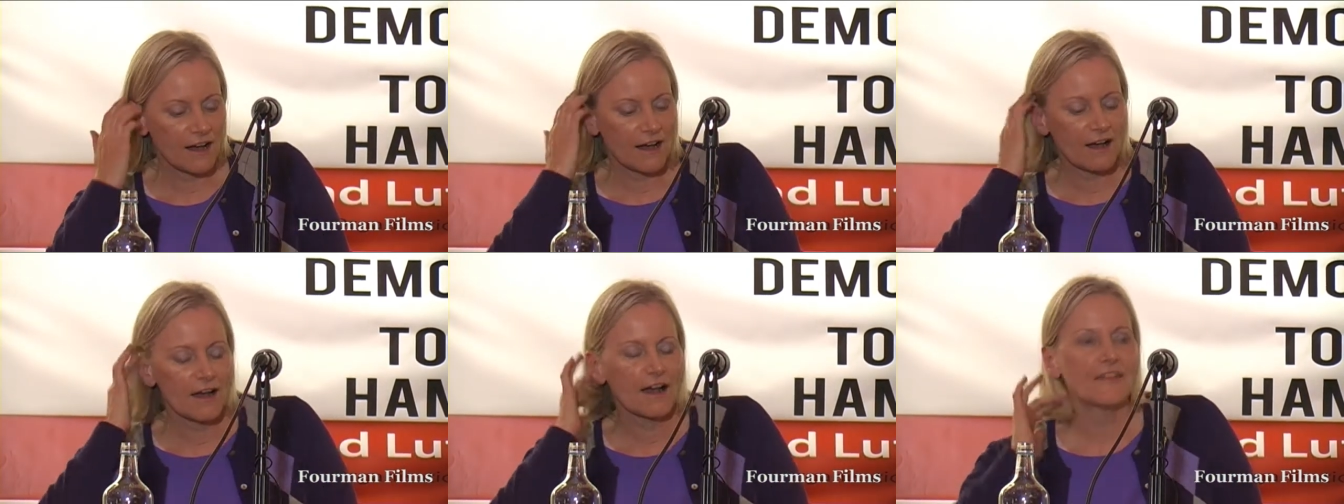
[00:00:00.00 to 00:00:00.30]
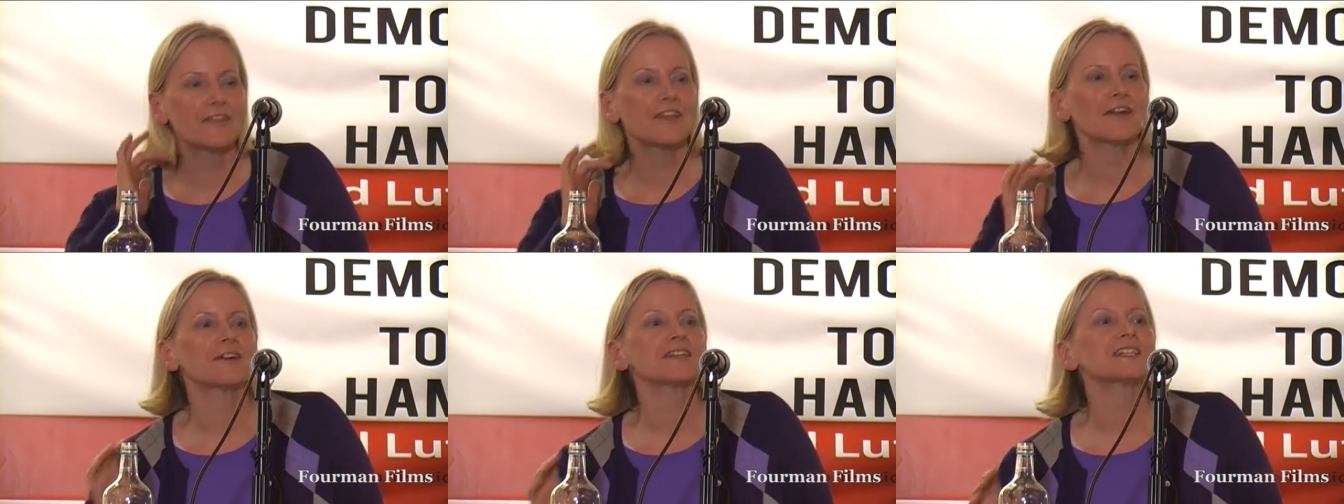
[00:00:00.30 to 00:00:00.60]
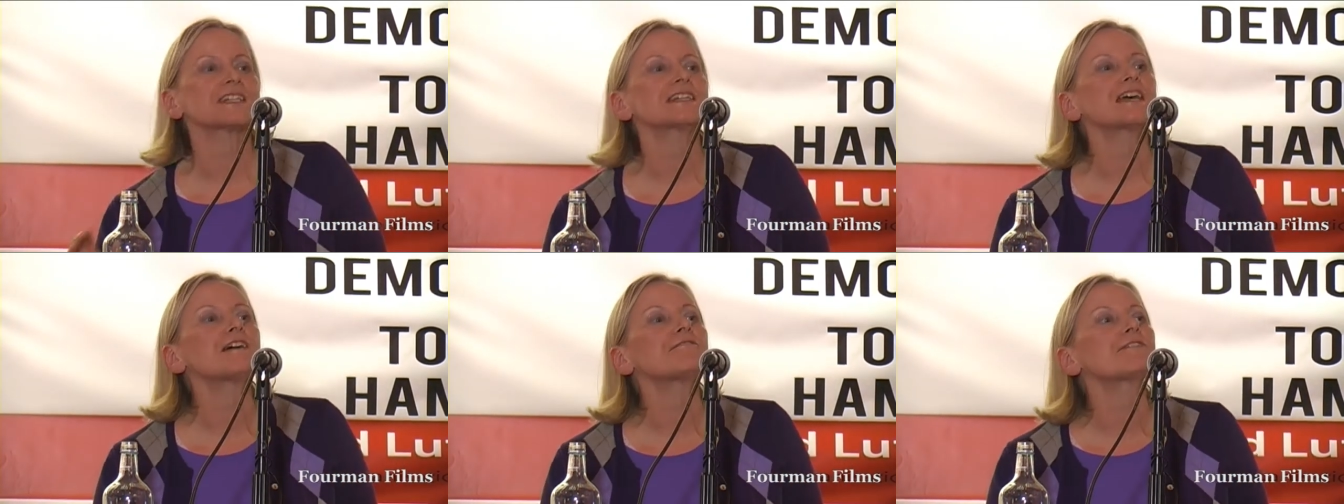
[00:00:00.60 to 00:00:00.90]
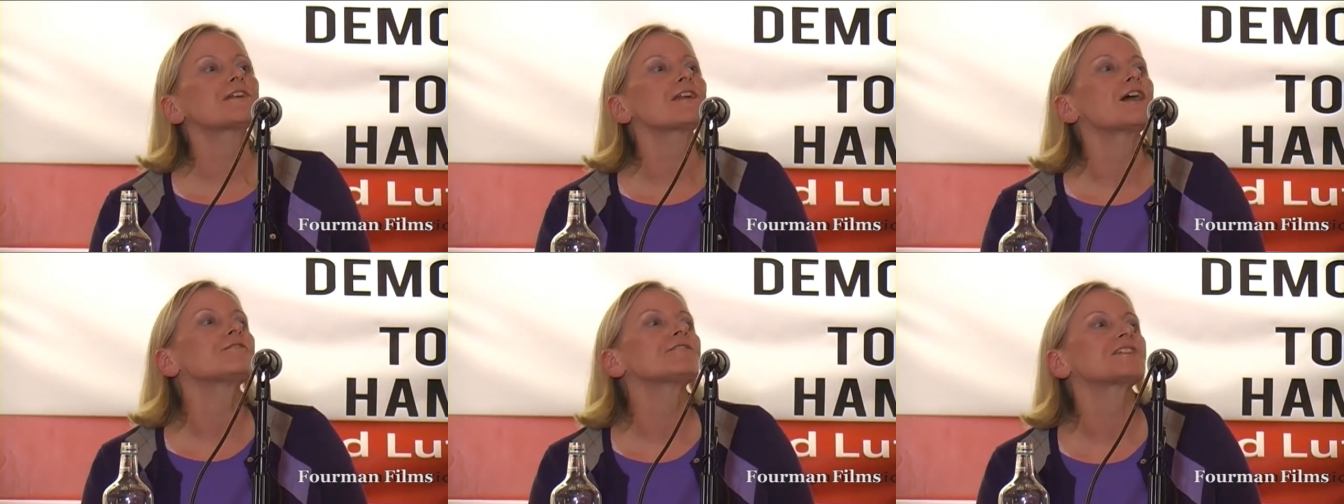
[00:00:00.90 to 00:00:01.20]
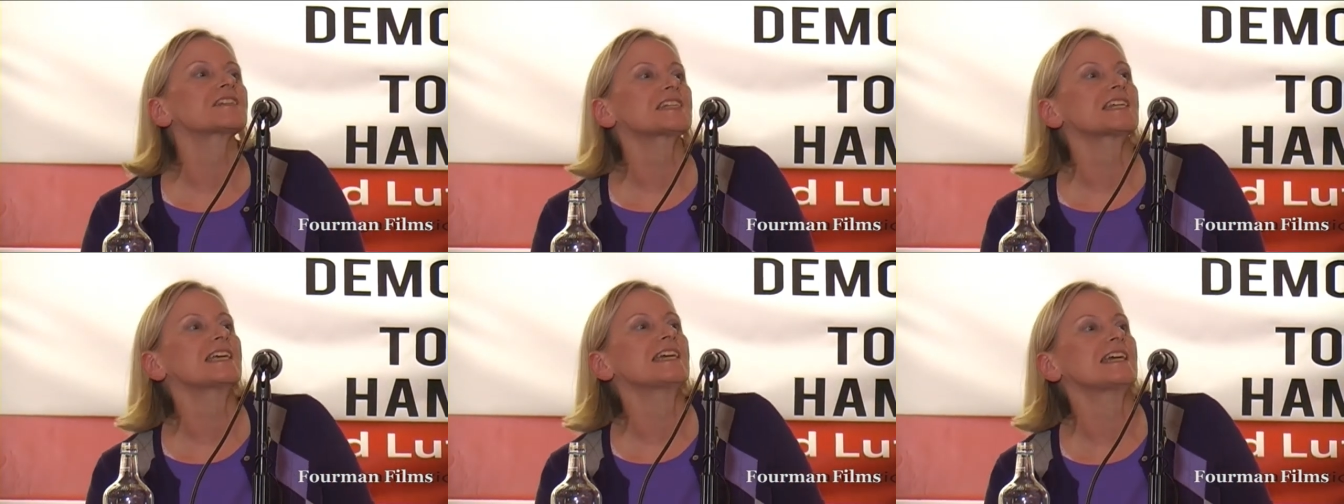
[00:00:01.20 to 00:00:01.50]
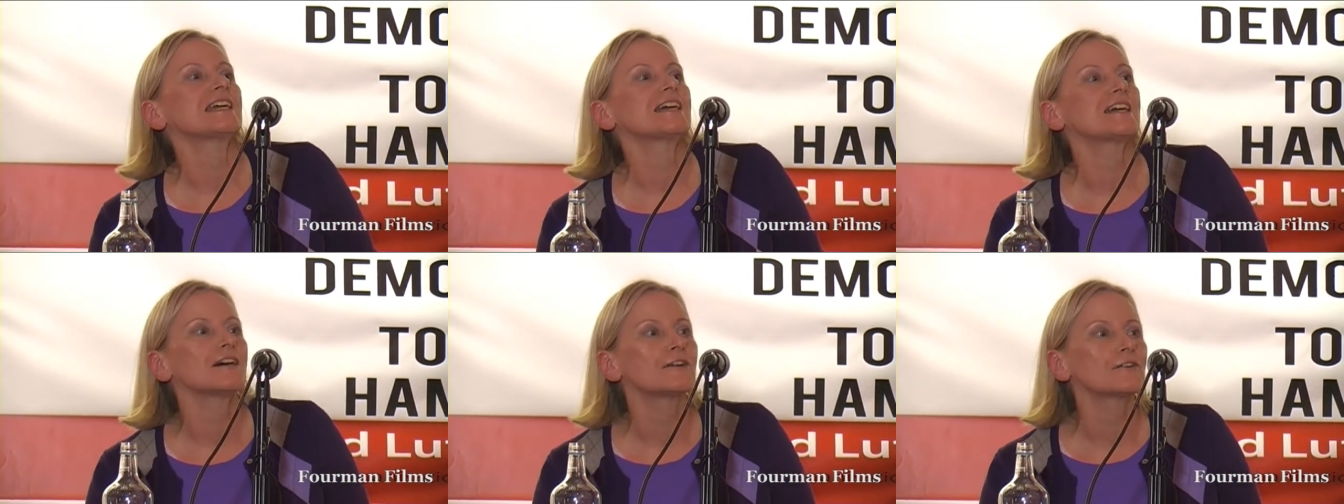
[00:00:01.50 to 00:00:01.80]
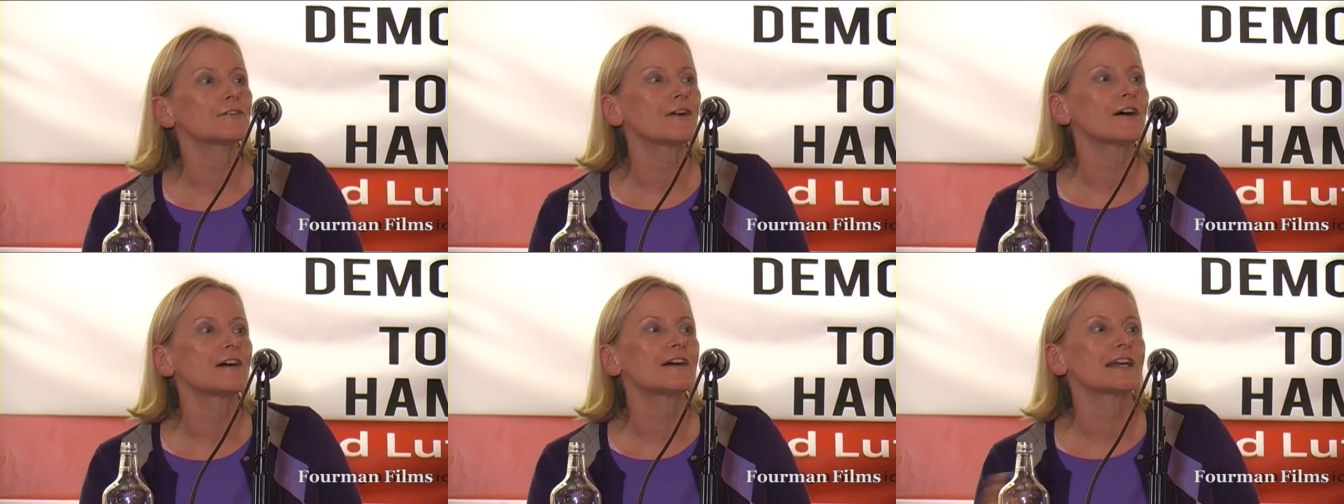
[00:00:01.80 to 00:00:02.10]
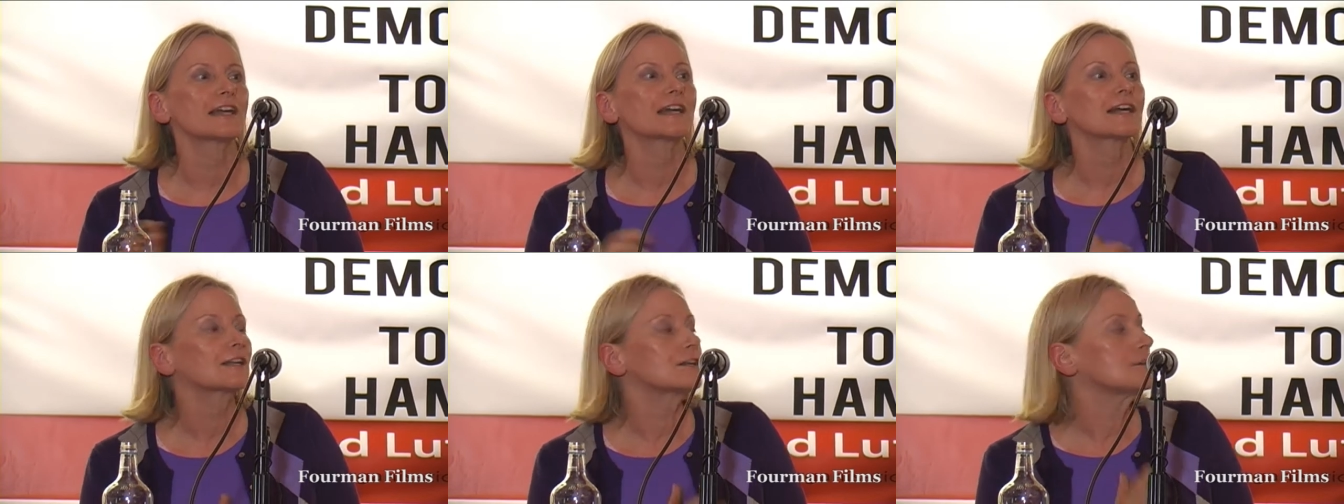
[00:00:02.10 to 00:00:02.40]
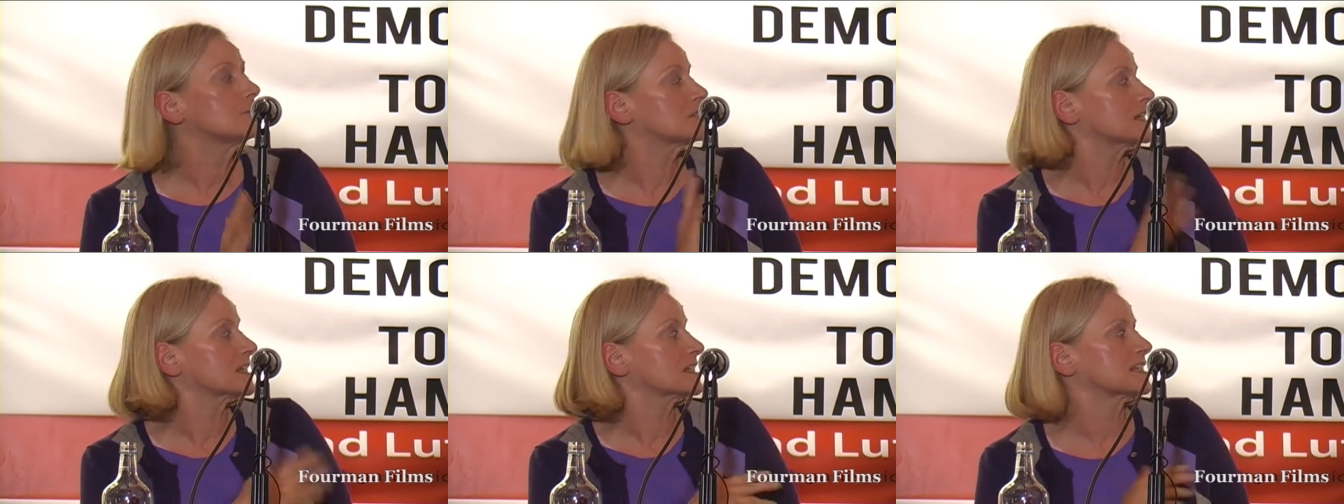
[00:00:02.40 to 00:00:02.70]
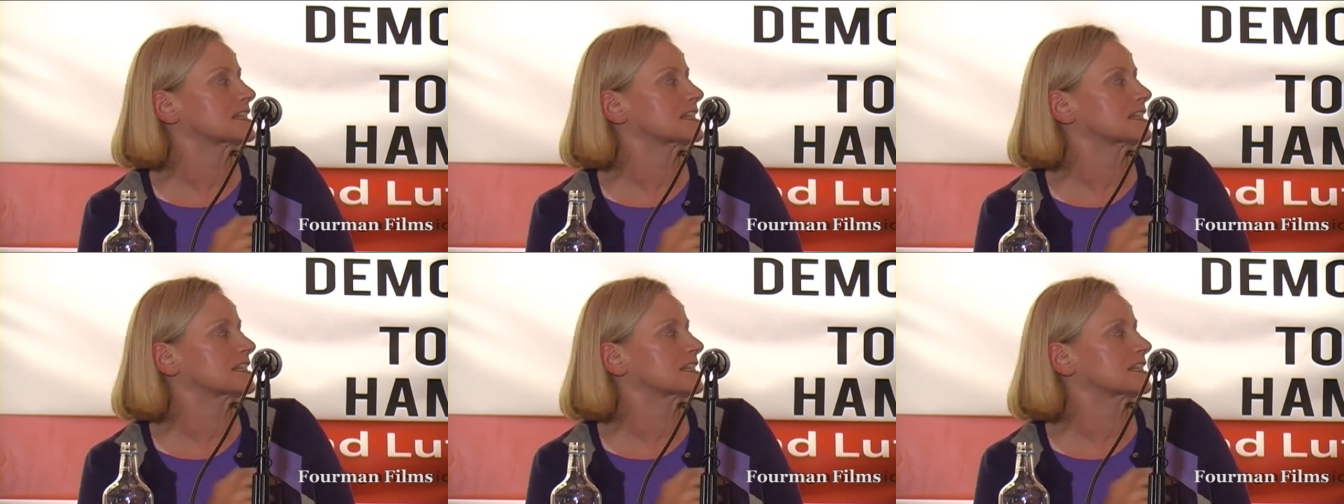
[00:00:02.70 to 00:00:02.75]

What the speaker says: And there are several of us here, including